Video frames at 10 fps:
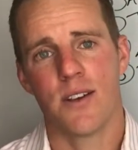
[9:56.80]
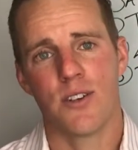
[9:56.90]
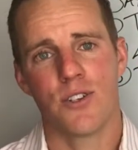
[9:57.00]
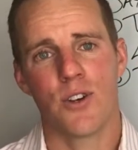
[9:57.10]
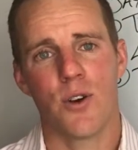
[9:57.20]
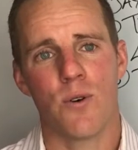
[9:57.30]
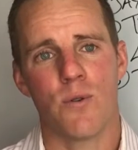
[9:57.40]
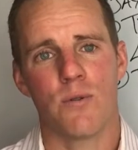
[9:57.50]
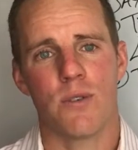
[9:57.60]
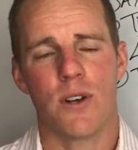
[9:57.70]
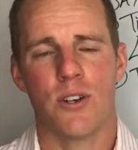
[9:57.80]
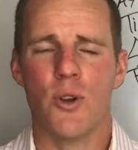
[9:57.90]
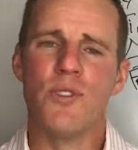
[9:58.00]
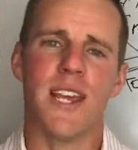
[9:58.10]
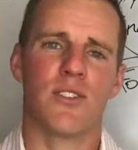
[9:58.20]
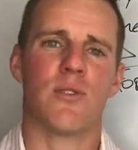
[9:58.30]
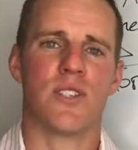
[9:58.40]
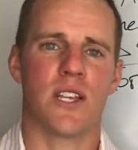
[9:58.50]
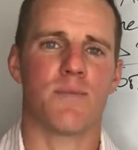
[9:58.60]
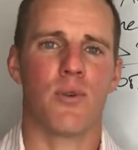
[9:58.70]
So don't take those
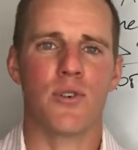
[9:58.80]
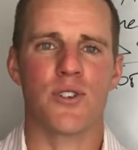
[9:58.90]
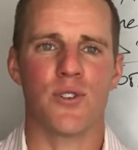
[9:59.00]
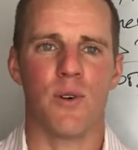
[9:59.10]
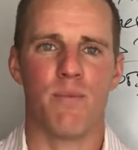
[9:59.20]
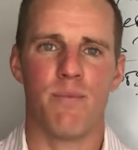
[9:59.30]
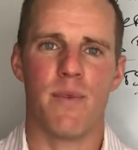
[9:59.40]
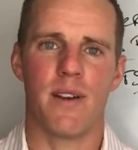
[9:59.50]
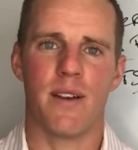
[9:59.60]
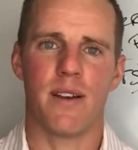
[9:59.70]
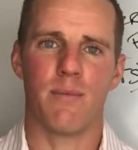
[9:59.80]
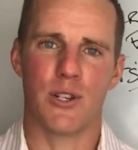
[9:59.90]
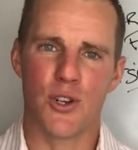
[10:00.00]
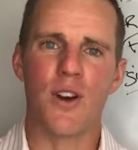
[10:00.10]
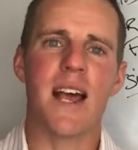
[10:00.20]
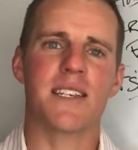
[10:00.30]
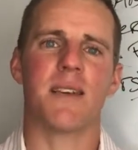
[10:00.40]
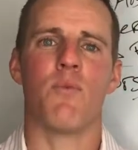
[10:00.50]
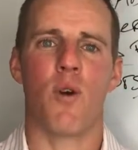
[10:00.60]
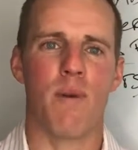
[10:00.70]
things personal, but start
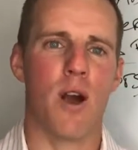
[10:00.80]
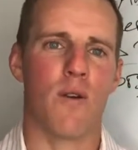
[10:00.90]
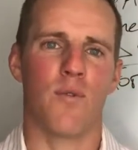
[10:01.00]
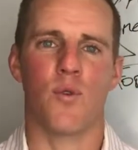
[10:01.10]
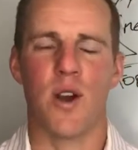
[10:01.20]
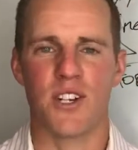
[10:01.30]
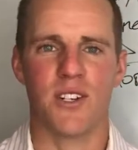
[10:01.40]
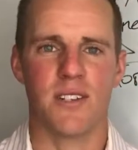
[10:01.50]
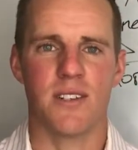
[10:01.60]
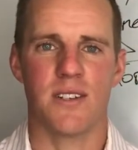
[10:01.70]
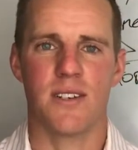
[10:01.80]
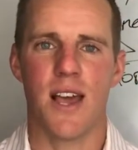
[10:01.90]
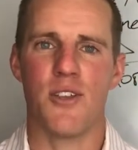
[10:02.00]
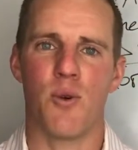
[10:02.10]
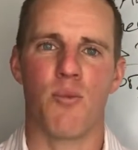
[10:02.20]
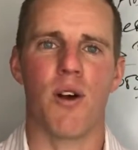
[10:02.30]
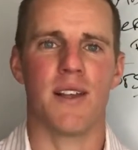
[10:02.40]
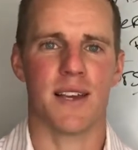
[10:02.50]
asking more powerful questions, and you'll probably